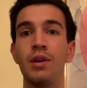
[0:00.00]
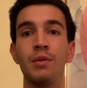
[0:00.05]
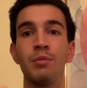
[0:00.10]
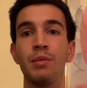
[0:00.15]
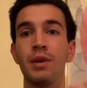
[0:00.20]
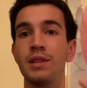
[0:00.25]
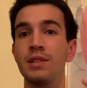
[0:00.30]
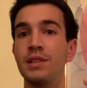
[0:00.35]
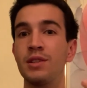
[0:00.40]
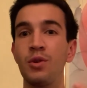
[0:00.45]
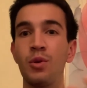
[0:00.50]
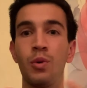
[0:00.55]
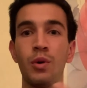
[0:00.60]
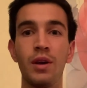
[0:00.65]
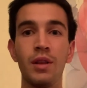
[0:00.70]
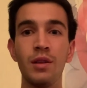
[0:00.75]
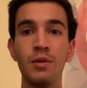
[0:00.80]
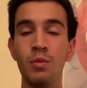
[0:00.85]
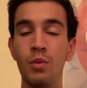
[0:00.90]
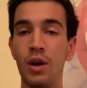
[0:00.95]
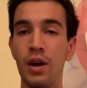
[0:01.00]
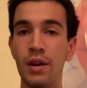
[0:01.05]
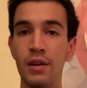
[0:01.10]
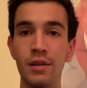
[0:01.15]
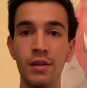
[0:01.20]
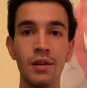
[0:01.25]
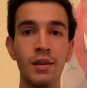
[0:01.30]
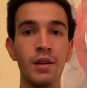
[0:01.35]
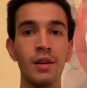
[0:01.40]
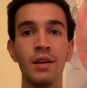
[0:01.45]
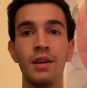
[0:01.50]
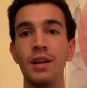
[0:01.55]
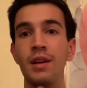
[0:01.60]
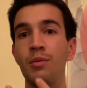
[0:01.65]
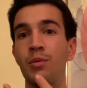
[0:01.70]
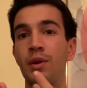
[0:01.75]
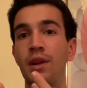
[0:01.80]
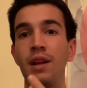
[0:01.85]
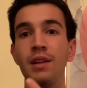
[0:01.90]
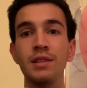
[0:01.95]
mixing oil and water
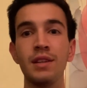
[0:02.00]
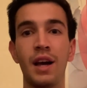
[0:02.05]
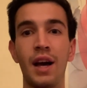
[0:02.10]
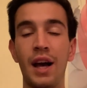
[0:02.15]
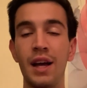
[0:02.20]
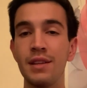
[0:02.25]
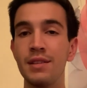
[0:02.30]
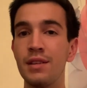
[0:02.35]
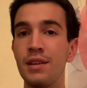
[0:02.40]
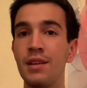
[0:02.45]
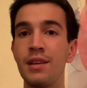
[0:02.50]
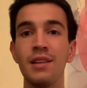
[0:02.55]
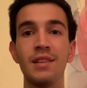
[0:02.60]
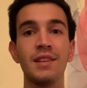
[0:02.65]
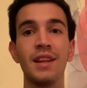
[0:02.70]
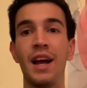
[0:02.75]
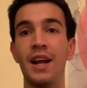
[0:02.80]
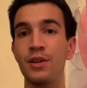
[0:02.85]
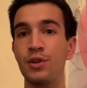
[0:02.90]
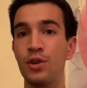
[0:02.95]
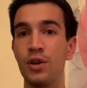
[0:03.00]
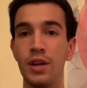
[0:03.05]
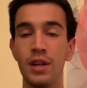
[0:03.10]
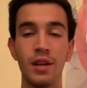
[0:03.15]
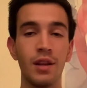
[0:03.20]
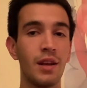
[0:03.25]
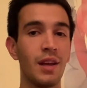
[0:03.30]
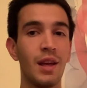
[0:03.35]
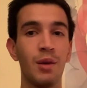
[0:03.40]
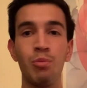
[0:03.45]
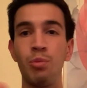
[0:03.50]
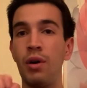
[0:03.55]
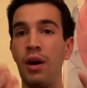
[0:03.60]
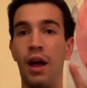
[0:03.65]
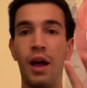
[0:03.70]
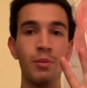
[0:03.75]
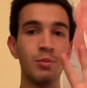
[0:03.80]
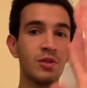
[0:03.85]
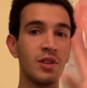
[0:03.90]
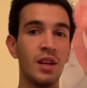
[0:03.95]
when it's hot, not good. It
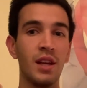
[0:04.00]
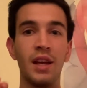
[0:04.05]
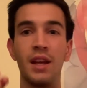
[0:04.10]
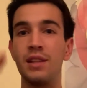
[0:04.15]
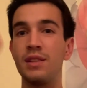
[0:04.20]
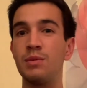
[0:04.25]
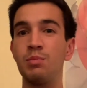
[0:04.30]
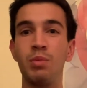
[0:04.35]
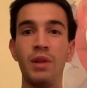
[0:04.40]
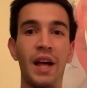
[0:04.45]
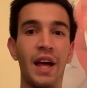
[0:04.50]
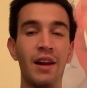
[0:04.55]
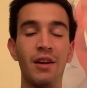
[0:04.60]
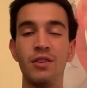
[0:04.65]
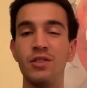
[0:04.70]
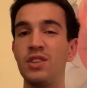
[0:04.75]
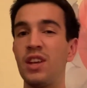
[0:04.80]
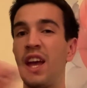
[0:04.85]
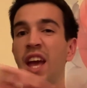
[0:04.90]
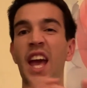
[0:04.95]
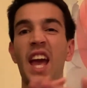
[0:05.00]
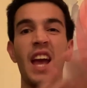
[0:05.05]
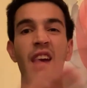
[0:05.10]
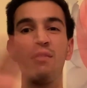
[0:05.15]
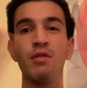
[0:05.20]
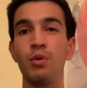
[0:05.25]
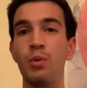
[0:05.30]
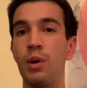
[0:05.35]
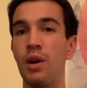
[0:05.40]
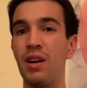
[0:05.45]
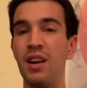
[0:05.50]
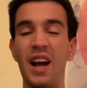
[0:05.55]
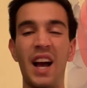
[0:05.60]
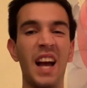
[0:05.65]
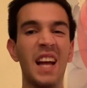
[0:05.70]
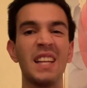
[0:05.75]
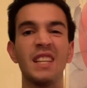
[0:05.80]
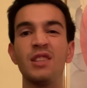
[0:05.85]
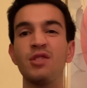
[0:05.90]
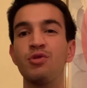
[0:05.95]
pops, it splatters everywhere.
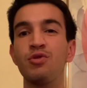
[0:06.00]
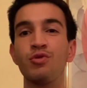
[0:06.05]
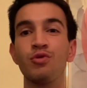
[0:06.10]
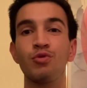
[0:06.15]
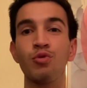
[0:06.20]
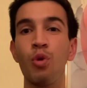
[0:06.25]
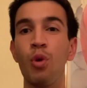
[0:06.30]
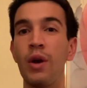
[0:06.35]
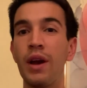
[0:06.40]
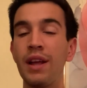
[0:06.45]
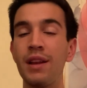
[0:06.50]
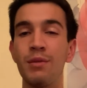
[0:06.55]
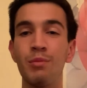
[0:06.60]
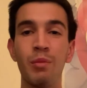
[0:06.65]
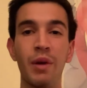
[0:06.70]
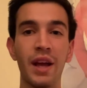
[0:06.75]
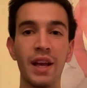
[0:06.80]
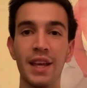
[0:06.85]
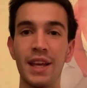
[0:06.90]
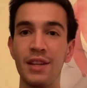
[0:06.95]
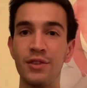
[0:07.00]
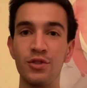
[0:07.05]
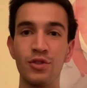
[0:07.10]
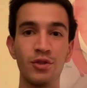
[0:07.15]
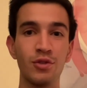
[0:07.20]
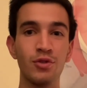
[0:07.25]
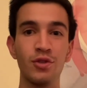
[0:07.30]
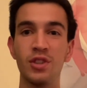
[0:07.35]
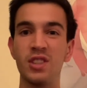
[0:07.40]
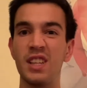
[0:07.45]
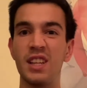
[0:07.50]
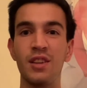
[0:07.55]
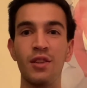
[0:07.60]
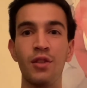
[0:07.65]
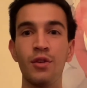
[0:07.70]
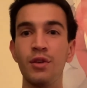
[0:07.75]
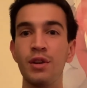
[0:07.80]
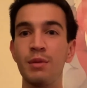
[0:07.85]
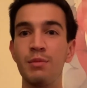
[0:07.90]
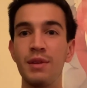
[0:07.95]
I destroyed my kitchen. It took like
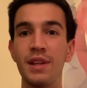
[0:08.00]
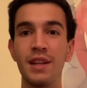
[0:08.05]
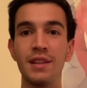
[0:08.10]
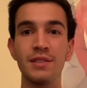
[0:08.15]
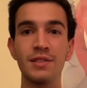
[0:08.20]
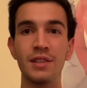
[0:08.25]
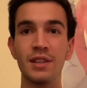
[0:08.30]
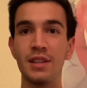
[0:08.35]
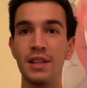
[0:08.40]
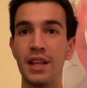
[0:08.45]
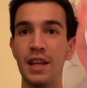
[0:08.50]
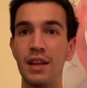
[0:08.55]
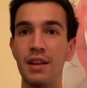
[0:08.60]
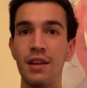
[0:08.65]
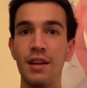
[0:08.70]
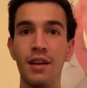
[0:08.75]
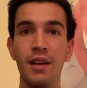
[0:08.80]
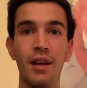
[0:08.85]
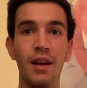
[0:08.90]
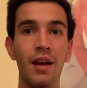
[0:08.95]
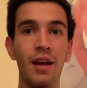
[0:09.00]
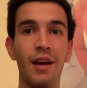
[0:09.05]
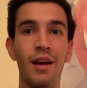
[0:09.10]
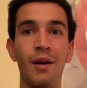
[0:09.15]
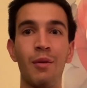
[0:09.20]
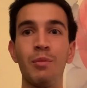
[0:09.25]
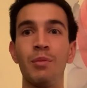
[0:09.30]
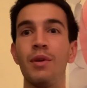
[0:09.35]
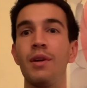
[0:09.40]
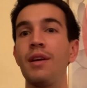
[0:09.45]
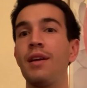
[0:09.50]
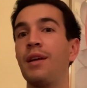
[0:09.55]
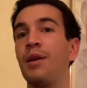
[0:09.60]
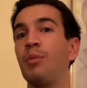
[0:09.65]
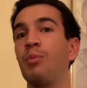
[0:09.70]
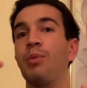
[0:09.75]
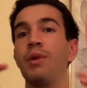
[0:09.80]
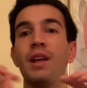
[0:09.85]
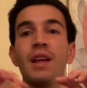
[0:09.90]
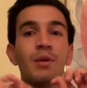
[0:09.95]
30 minutes to clean.
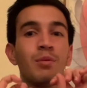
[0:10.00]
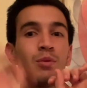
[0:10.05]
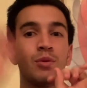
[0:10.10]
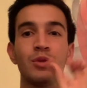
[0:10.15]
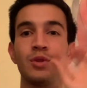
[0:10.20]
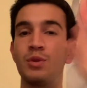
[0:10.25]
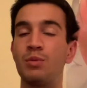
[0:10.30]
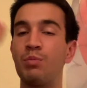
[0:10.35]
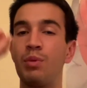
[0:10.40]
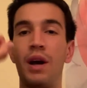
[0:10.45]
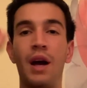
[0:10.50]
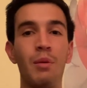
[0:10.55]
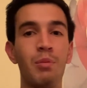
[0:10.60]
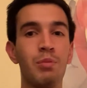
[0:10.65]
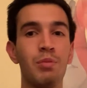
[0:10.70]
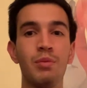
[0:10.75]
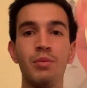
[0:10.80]
But it will just pop